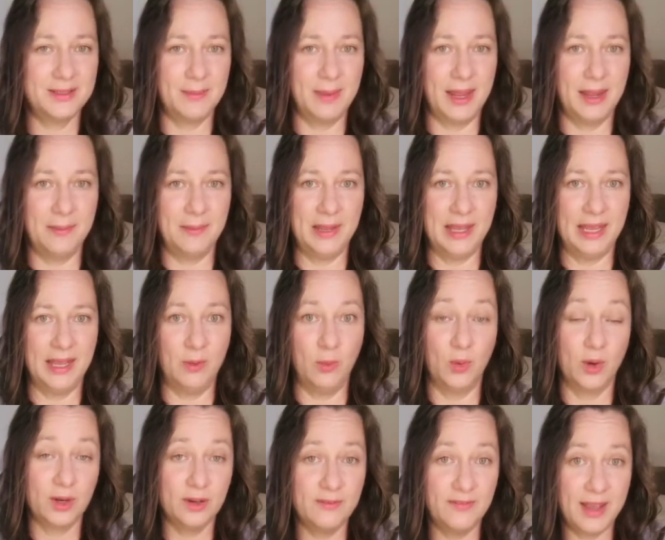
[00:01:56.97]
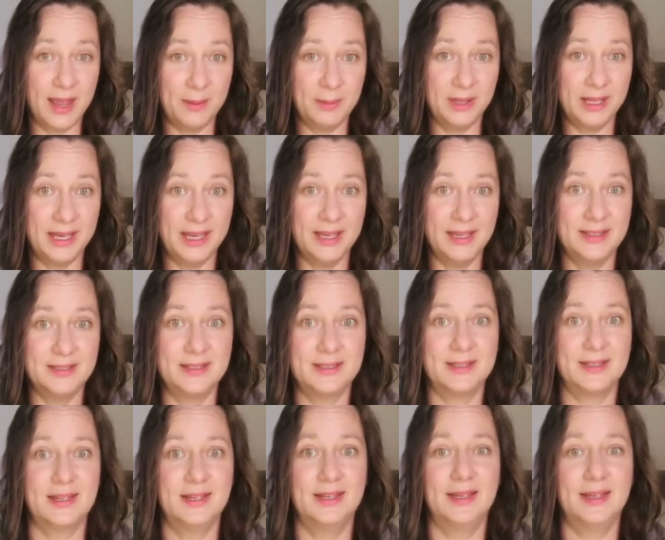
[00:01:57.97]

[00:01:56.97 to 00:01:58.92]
maybe word families,